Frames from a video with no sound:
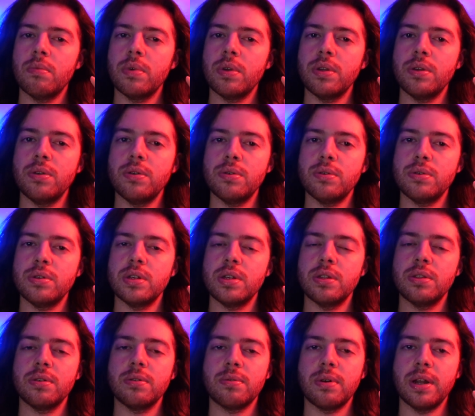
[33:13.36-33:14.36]

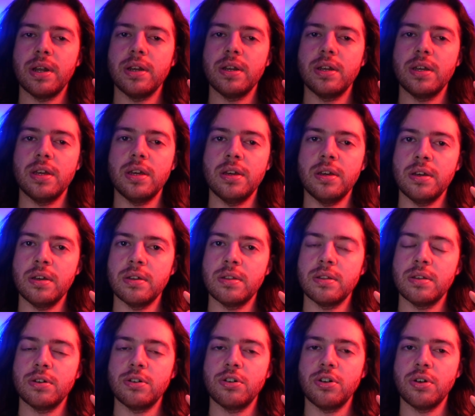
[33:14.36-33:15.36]
using the Reiki
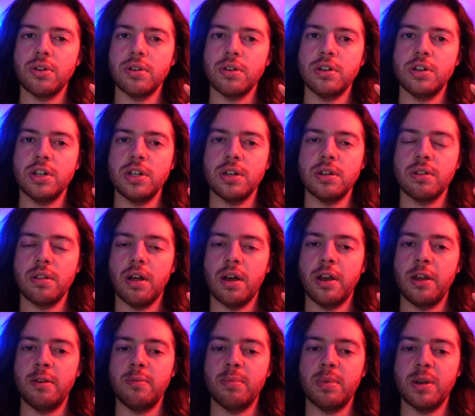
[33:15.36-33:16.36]
and the Trilogy
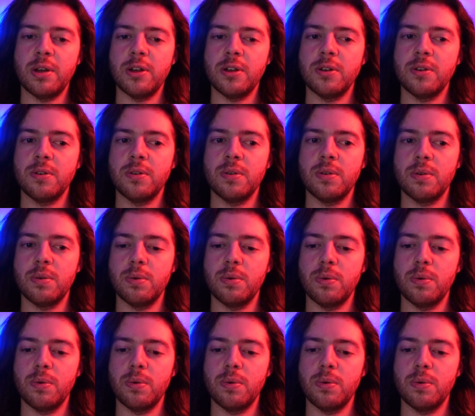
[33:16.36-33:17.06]
alignment,